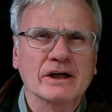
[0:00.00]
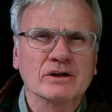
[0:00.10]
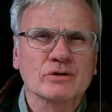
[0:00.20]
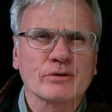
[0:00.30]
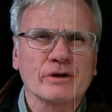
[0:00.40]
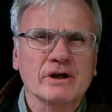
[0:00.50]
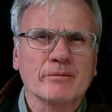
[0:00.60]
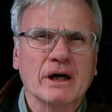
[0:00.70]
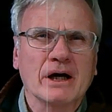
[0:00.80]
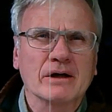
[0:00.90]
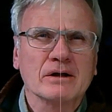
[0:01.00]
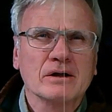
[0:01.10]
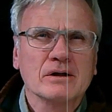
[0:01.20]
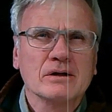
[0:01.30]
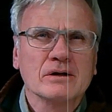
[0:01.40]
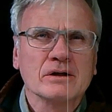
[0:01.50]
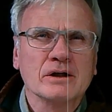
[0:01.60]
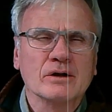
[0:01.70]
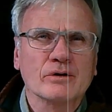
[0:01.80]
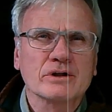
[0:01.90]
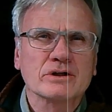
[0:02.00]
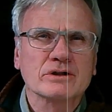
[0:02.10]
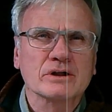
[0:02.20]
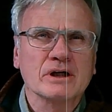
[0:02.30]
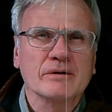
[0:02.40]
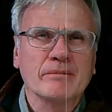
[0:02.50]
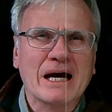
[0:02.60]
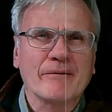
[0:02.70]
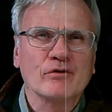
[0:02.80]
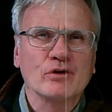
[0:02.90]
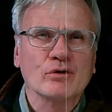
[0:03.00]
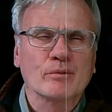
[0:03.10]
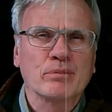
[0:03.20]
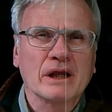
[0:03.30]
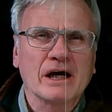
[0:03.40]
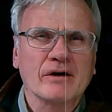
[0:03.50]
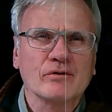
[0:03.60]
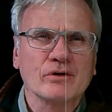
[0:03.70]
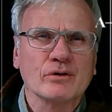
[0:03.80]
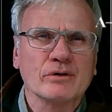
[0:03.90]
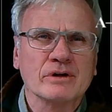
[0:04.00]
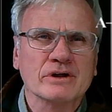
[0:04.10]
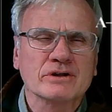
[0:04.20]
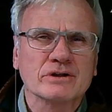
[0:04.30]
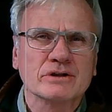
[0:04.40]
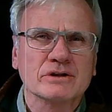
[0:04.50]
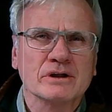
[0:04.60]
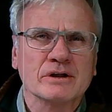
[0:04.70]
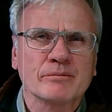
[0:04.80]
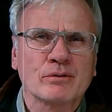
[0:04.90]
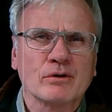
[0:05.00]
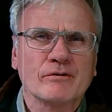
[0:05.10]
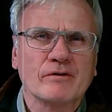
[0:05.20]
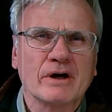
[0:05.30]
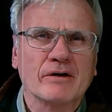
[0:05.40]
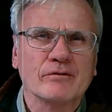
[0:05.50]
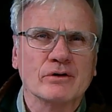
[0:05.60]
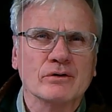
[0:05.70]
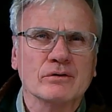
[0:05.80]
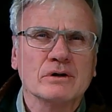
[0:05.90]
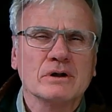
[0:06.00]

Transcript: So think about, you know, this is again map view or plan view, and this is in profile view.